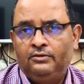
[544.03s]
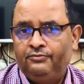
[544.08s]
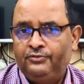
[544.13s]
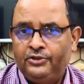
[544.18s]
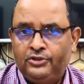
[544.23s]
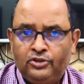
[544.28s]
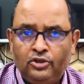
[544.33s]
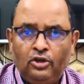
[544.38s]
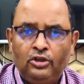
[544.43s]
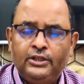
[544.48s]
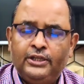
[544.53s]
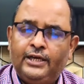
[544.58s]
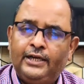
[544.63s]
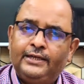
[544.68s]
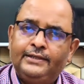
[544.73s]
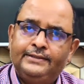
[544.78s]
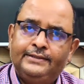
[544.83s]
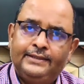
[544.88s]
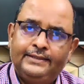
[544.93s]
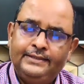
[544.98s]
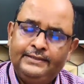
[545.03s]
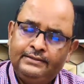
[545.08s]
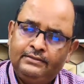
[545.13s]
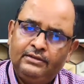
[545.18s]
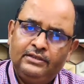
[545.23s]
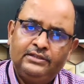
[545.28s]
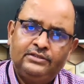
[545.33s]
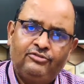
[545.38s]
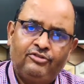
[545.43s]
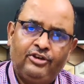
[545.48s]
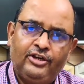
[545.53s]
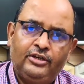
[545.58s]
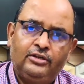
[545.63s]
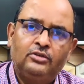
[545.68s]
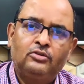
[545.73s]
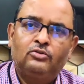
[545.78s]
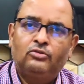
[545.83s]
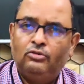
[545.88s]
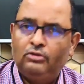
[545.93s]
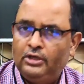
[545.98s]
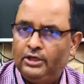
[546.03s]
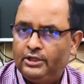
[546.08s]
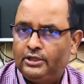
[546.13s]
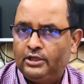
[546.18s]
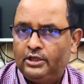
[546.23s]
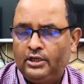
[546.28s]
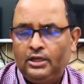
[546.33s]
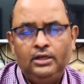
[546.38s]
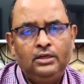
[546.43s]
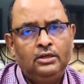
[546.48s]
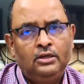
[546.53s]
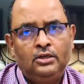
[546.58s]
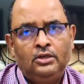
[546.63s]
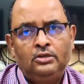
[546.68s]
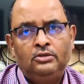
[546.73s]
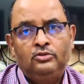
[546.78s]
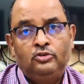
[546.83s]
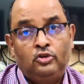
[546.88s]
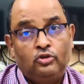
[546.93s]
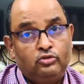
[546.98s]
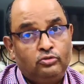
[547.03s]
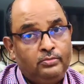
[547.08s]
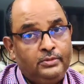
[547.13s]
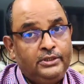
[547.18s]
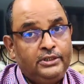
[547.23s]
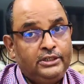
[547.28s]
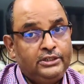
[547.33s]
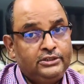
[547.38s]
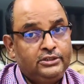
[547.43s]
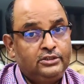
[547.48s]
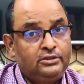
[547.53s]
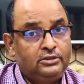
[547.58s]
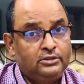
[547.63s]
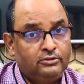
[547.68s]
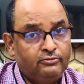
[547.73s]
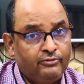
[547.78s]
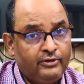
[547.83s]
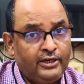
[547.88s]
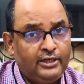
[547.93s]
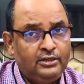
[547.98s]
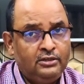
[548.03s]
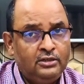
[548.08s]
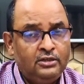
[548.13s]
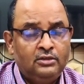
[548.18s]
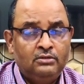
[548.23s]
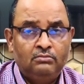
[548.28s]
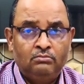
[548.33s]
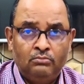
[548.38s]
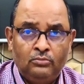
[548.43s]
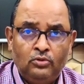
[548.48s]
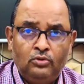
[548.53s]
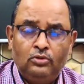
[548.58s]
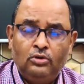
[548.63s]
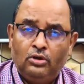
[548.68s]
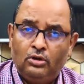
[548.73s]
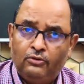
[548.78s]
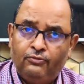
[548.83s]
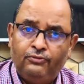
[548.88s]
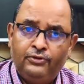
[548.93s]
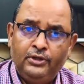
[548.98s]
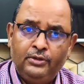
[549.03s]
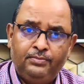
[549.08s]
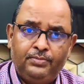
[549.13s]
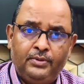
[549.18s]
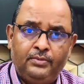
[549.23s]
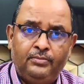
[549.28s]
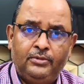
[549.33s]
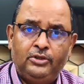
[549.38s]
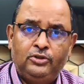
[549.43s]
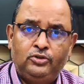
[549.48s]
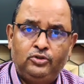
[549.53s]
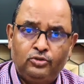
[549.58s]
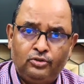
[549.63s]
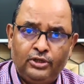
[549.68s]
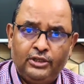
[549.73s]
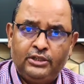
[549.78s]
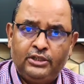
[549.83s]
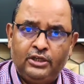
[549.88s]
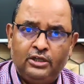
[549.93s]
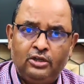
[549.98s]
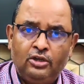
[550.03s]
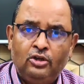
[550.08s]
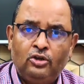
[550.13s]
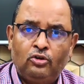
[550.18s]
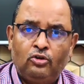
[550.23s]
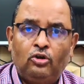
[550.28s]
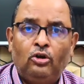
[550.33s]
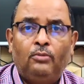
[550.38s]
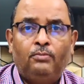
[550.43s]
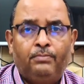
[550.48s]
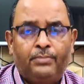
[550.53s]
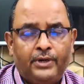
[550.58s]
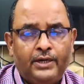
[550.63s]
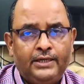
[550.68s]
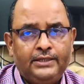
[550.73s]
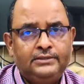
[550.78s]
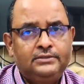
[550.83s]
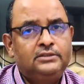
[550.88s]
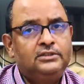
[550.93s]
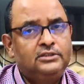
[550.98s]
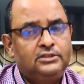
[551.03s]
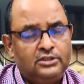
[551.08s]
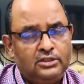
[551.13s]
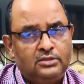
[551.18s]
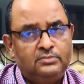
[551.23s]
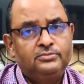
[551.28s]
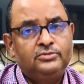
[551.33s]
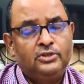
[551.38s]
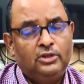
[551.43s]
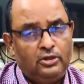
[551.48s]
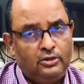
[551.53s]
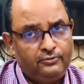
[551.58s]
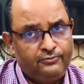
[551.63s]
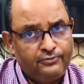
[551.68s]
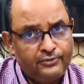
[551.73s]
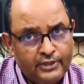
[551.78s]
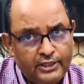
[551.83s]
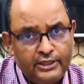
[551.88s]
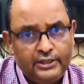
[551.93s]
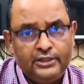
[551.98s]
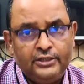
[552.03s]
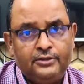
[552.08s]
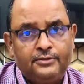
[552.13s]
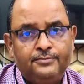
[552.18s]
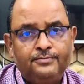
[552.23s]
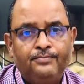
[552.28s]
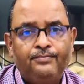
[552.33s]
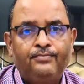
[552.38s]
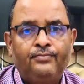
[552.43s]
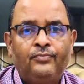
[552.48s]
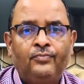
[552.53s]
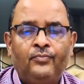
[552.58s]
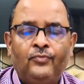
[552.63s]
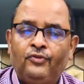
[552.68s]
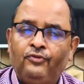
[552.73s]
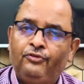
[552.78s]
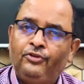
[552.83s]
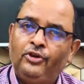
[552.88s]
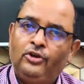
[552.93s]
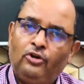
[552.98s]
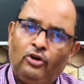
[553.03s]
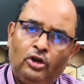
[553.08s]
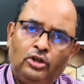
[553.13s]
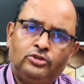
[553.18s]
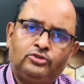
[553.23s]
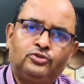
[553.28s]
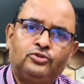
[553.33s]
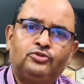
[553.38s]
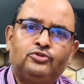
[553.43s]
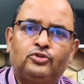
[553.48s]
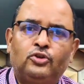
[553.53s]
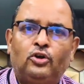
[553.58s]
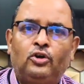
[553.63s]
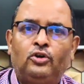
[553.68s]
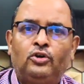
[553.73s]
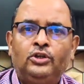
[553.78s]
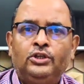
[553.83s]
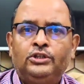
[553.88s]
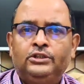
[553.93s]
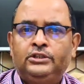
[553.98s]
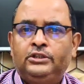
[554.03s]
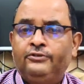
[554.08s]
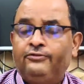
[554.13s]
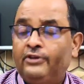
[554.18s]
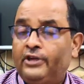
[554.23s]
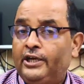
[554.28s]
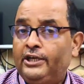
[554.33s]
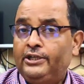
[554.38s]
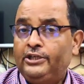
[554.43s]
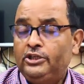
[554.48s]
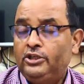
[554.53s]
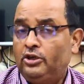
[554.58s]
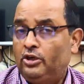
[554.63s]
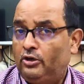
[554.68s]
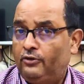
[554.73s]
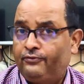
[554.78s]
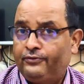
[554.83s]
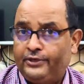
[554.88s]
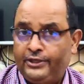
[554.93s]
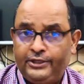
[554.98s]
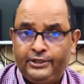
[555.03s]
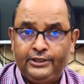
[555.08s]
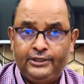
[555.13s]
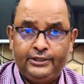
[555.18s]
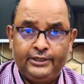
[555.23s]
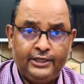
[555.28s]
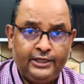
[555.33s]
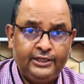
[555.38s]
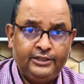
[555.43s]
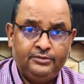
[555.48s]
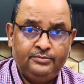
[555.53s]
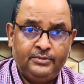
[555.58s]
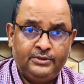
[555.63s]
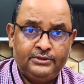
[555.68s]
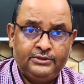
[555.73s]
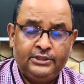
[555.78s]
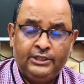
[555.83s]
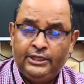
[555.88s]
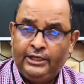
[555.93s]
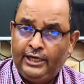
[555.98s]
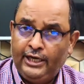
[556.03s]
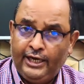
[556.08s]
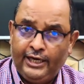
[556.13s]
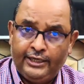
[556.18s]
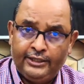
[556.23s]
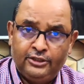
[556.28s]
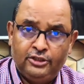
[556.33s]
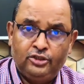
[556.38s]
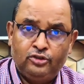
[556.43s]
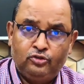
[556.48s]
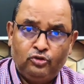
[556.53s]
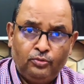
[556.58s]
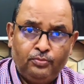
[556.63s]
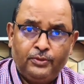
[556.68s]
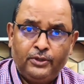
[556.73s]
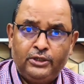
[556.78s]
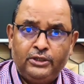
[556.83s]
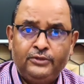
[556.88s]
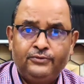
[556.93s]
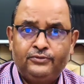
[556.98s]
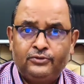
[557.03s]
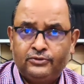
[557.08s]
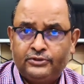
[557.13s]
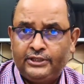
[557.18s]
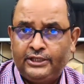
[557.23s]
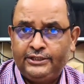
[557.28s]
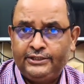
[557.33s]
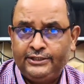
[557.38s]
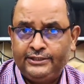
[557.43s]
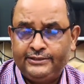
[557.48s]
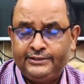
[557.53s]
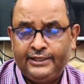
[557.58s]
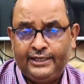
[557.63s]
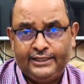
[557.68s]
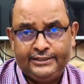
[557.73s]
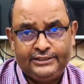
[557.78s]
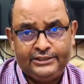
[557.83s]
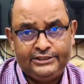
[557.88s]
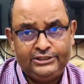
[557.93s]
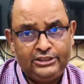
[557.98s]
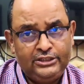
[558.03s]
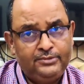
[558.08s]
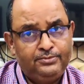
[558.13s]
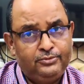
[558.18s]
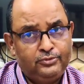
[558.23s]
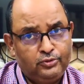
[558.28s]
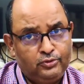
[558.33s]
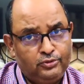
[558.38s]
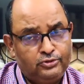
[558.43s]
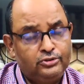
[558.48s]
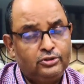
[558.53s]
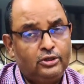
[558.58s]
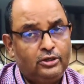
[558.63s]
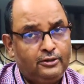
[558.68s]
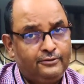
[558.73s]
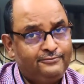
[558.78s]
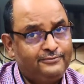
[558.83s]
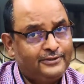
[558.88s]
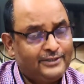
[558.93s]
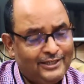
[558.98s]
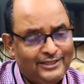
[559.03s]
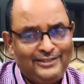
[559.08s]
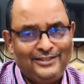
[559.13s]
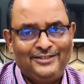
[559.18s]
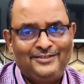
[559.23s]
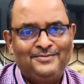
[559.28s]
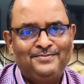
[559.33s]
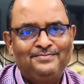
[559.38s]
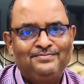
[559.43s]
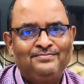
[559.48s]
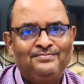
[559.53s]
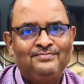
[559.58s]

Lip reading: We saw that the interest rate, collateral, documentation required, mode of repayment together comprise the terms of credit. We also saw the variety of credit arrangements and the cooperative societies as a cheap source of credit.